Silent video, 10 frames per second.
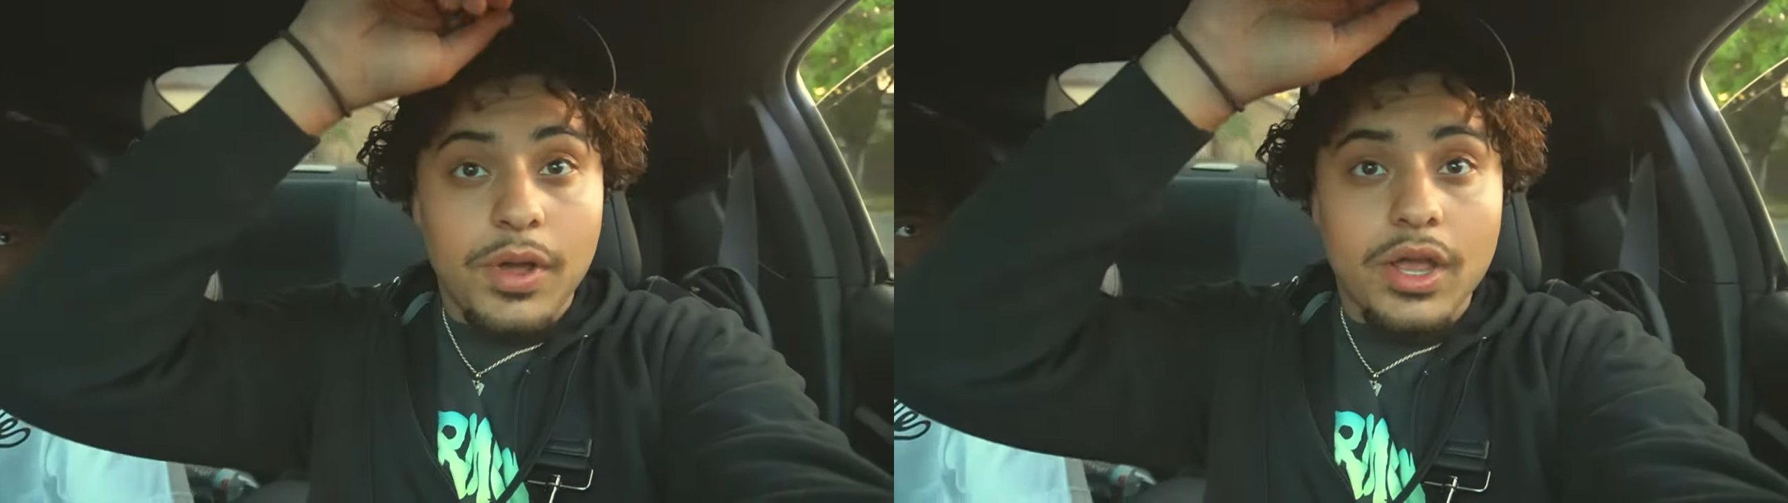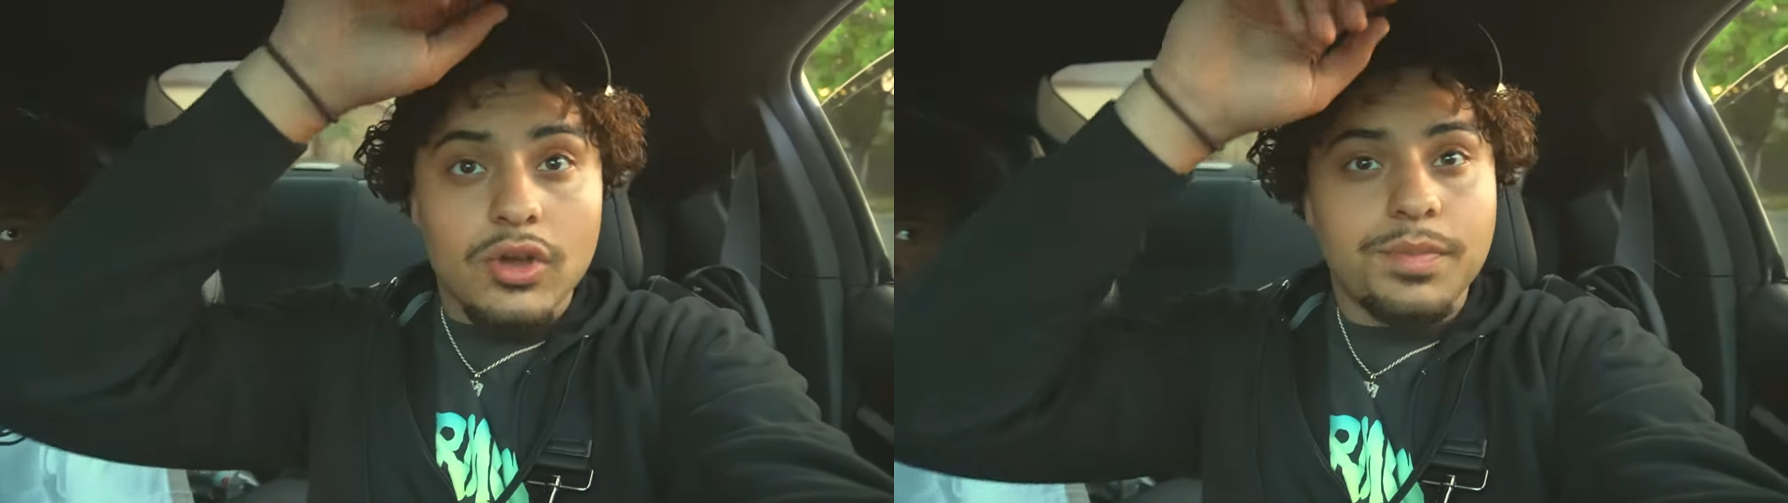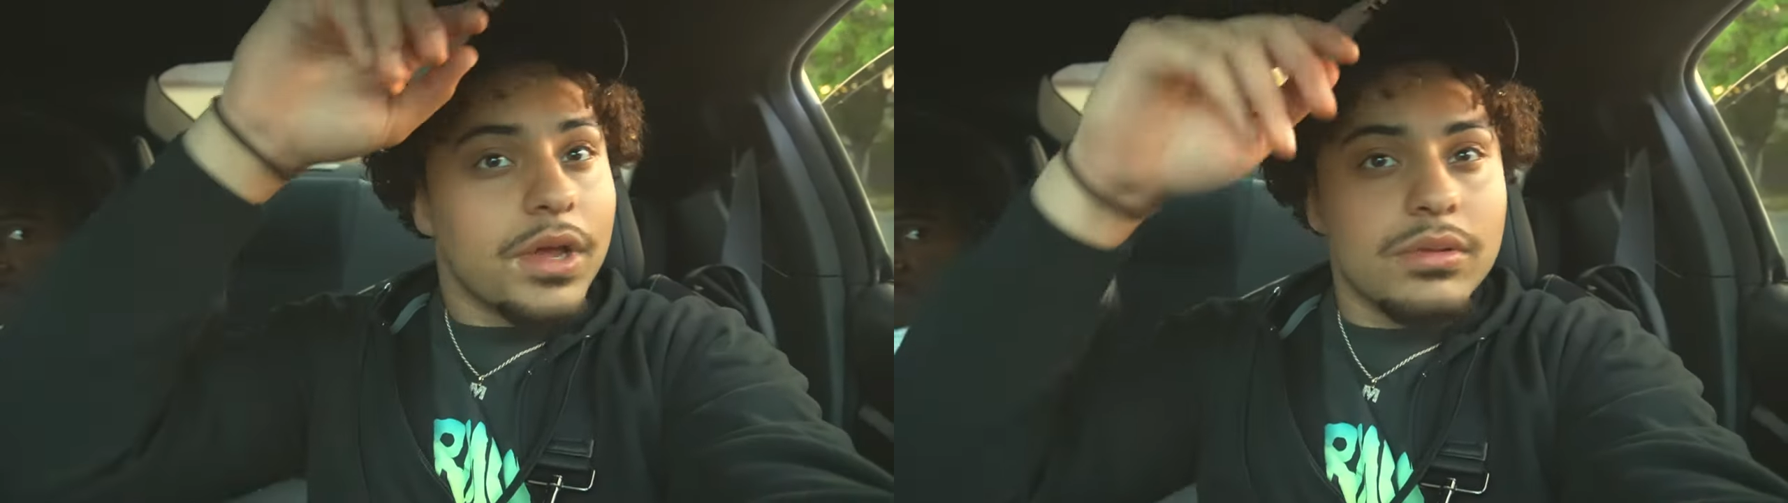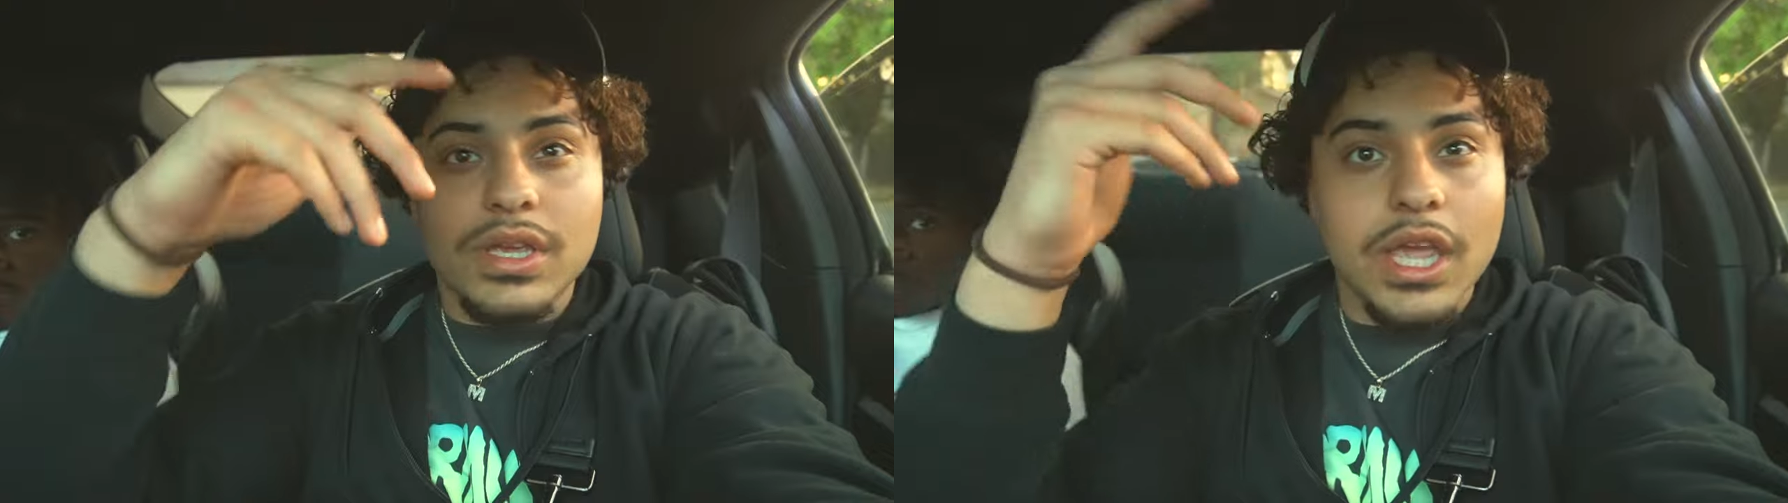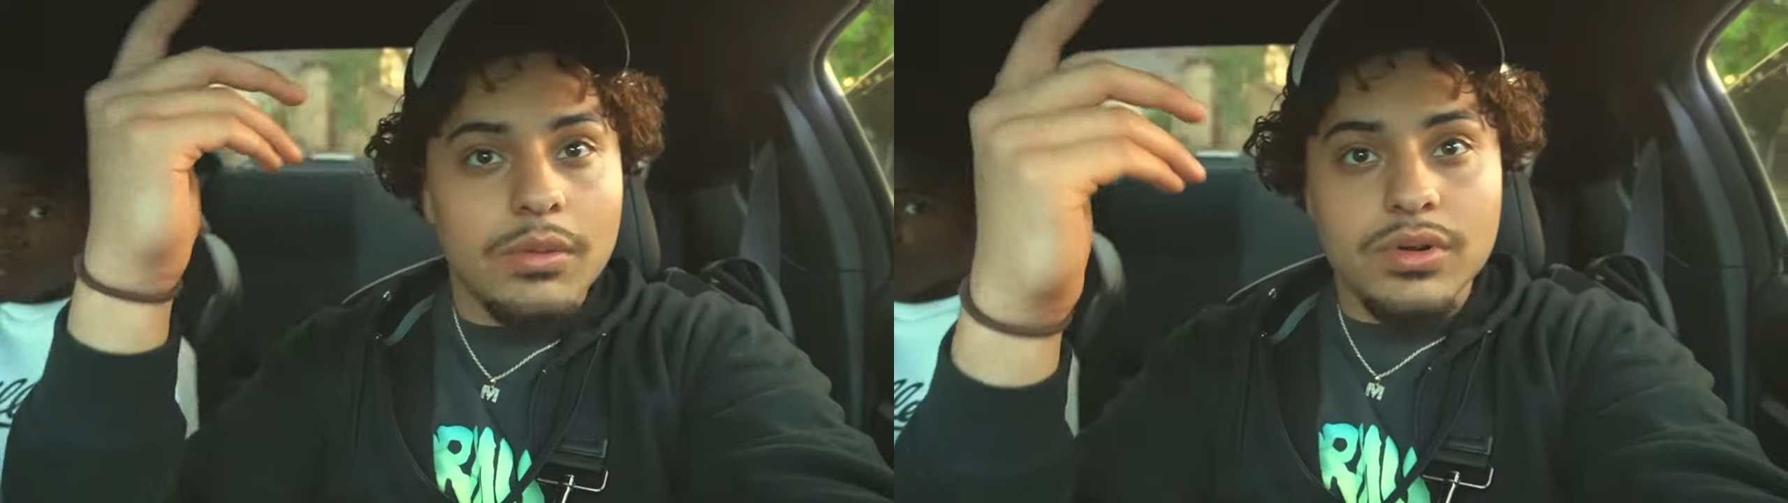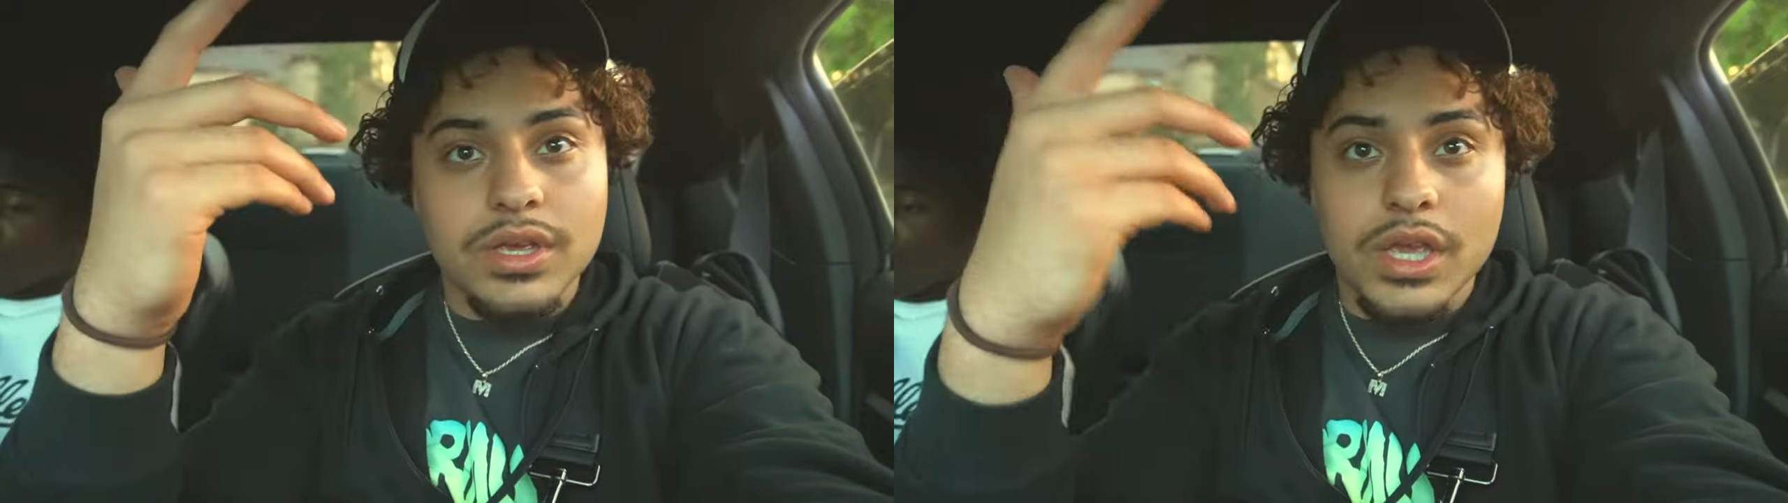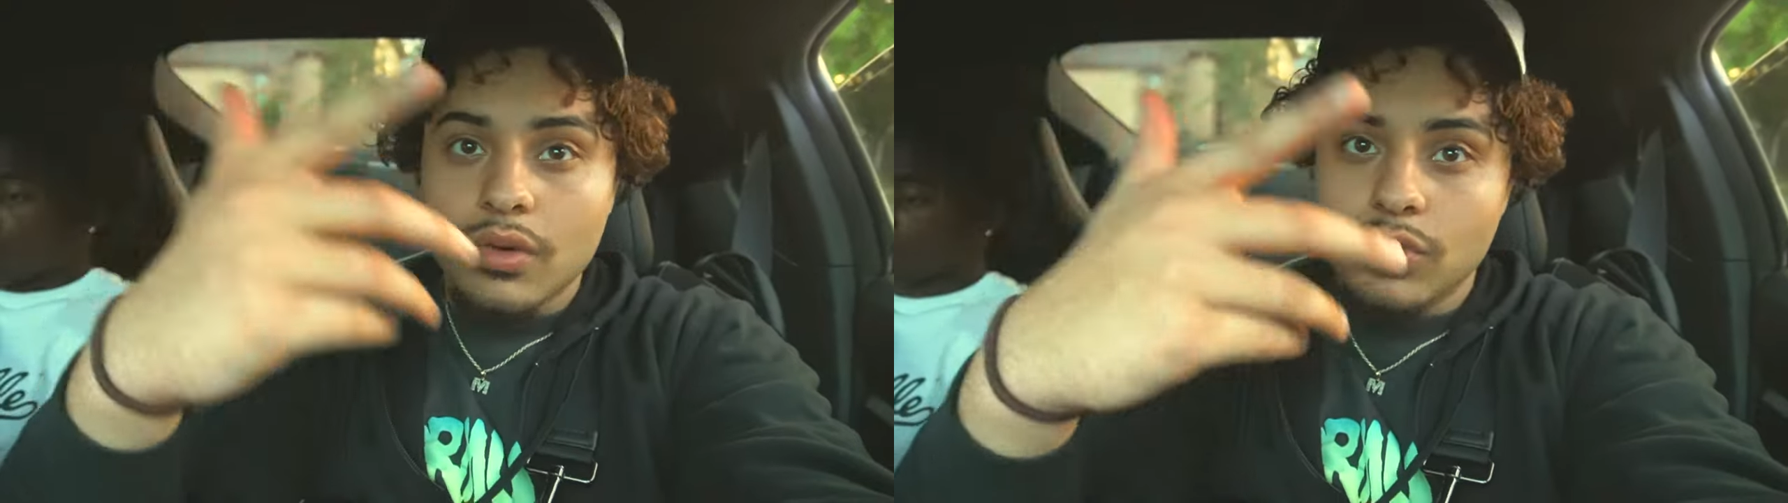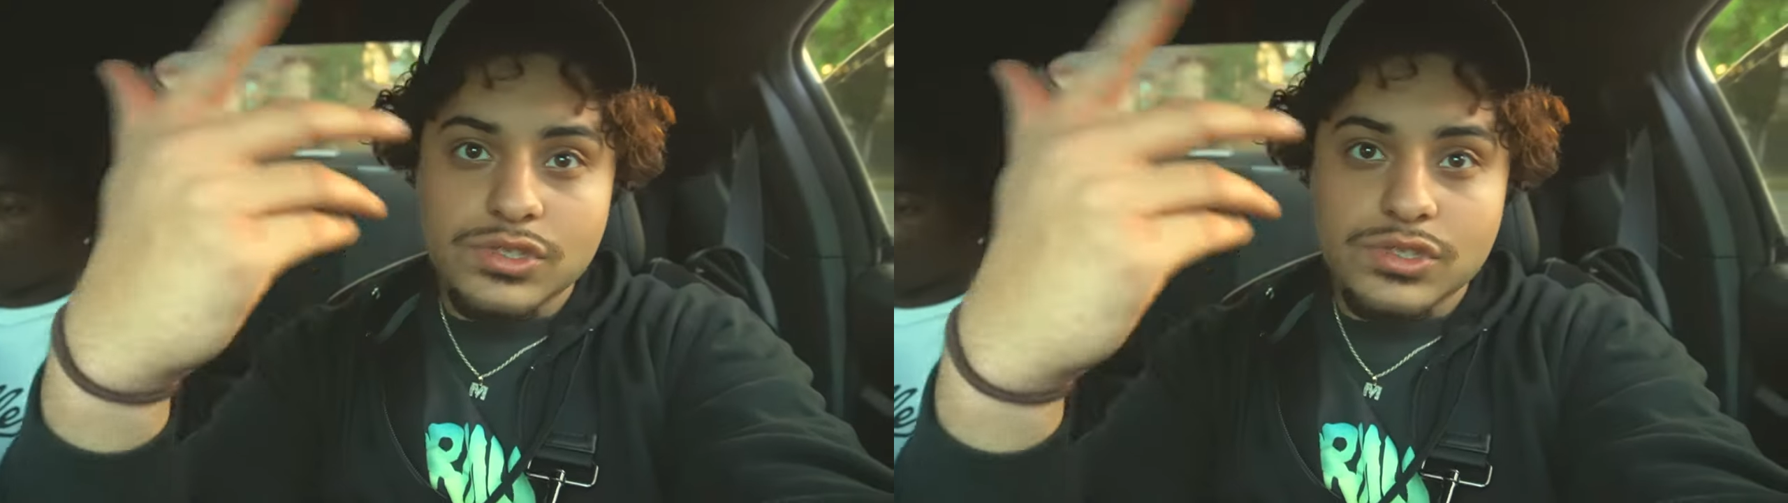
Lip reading: probably gonna pick up the camera again